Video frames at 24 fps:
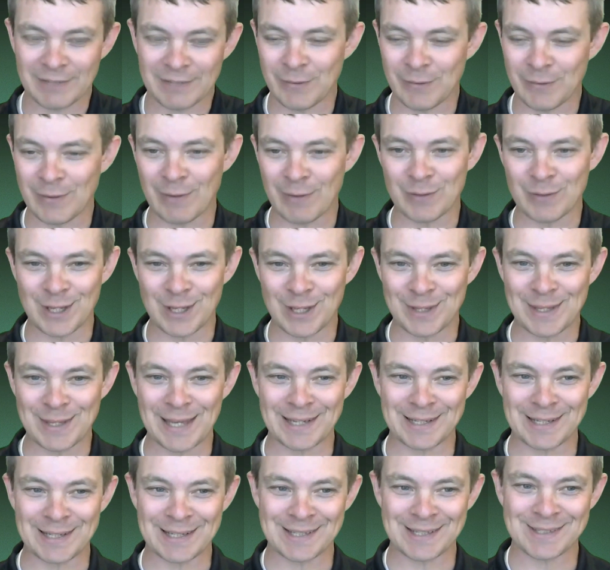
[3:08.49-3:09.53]
If you've ever done
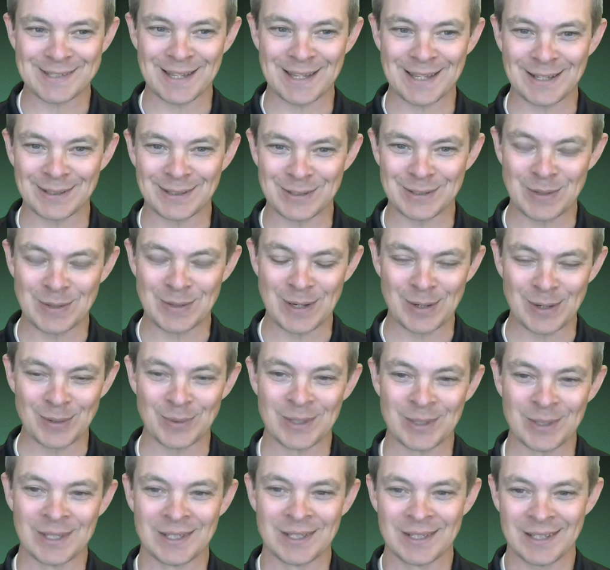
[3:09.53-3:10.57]
that in Excel,
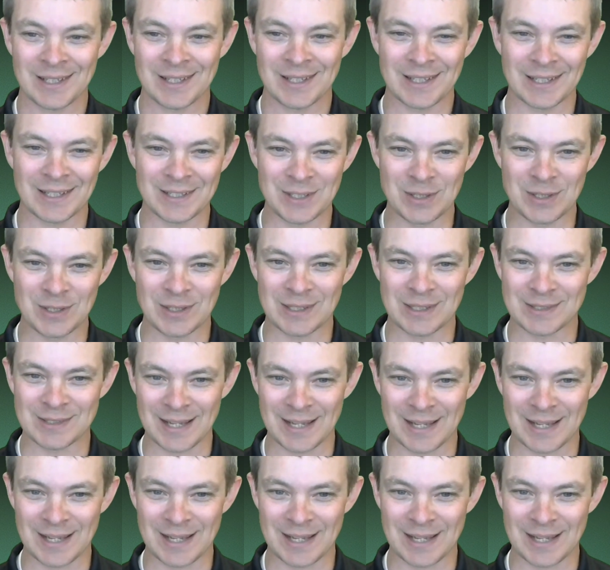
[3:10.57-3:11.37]
it's